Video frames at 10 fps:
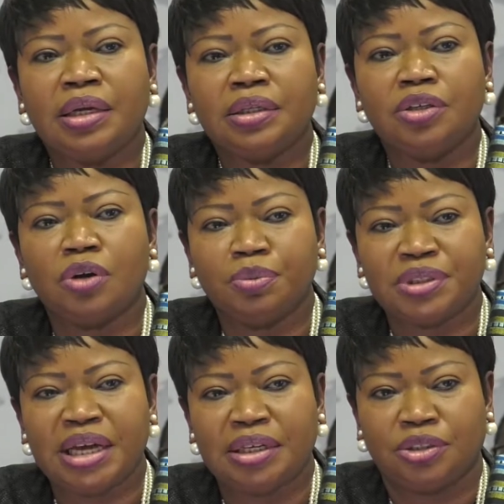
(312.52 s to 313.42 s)
The Rome
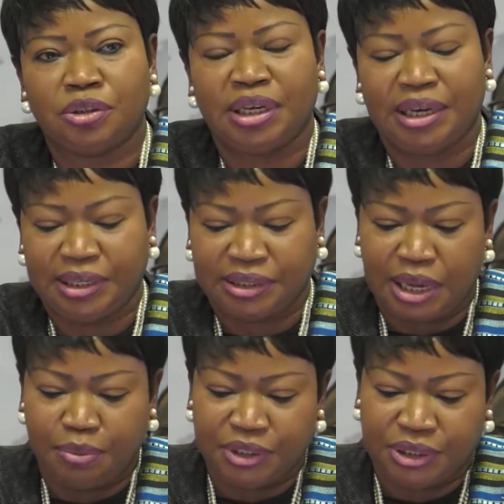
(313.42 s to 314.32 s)
Statute that
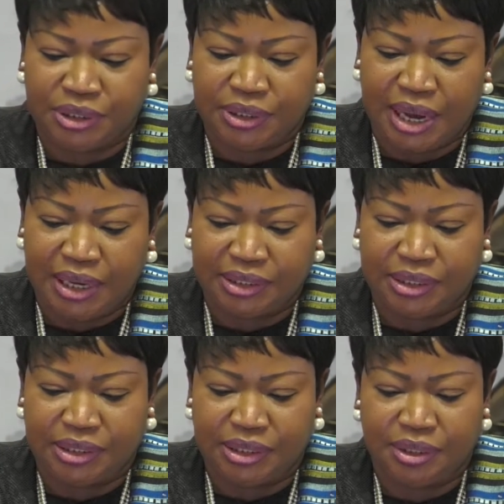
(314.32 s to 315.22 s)
establishes the
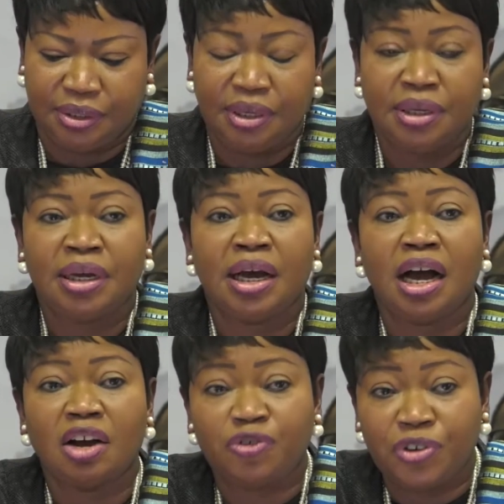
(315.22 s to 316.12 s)
ICC
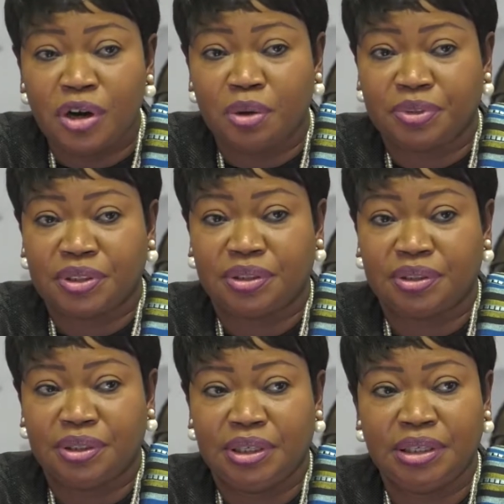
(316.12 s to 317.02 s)
affirms
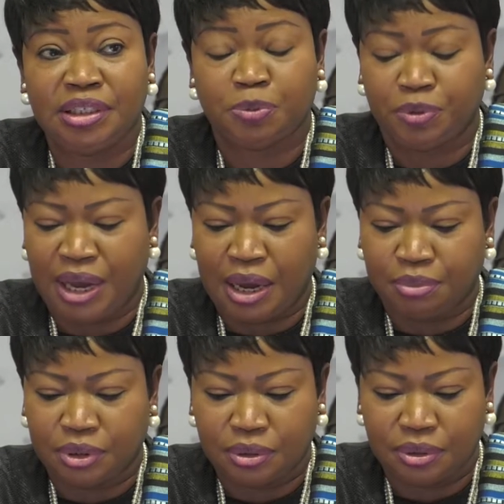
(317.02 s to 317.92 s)
in its
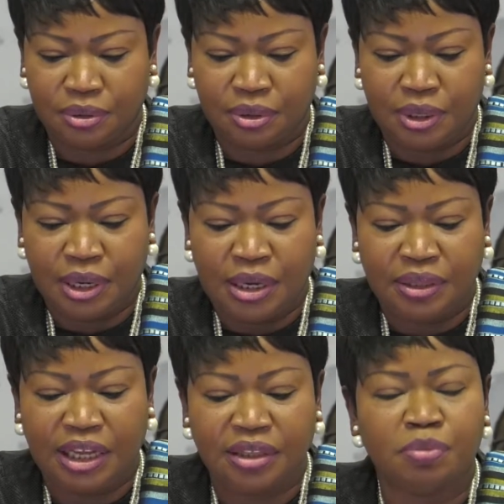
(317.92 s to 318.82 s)
preamble
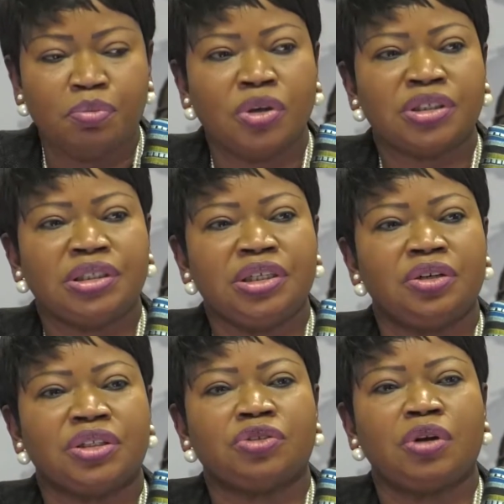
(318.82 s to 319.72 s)
that the most
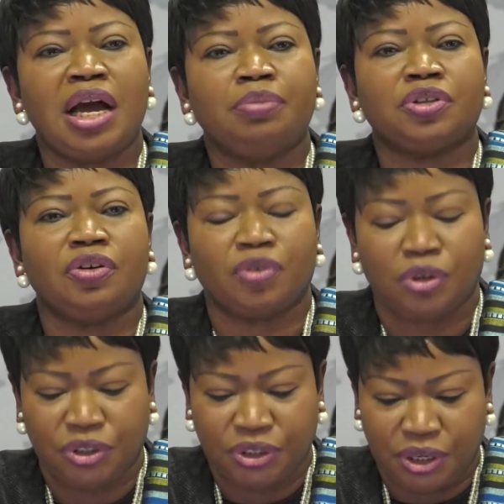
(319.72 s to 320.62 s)
serious crimes of
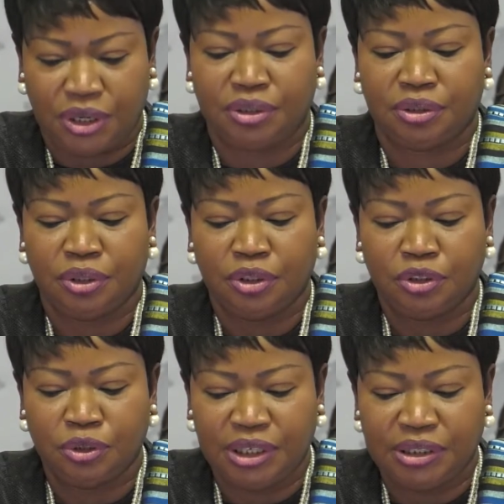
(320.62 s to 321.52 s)
concern
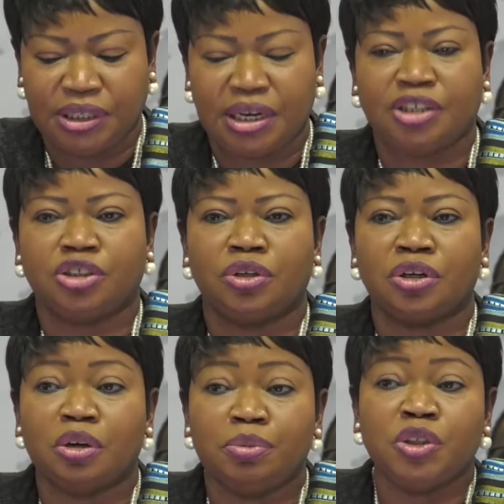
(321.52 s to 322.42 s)
to the international
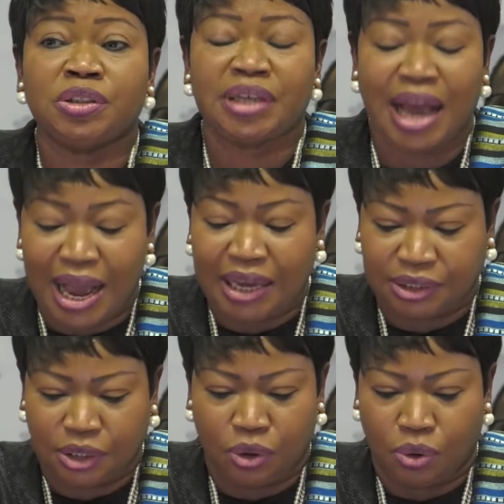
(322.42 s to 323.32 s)
community
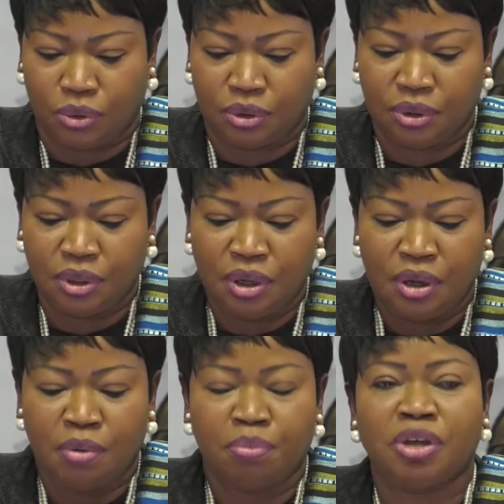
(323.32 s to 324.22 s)
as a whole
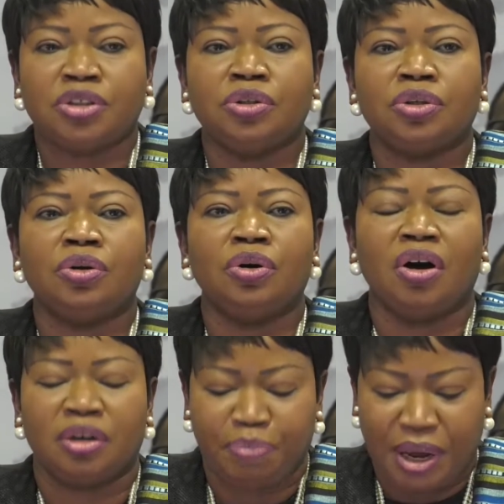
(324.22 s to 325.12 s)
must not go
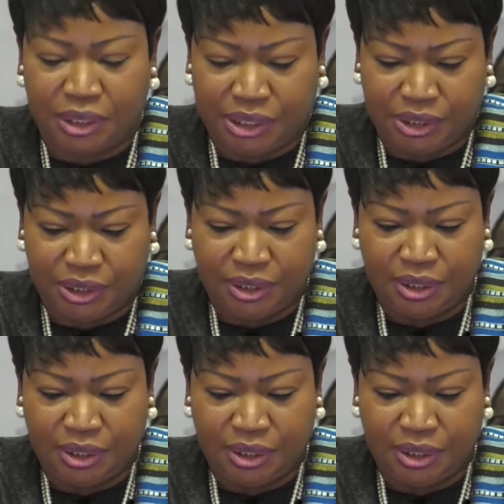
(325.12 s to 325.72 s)
unpunished,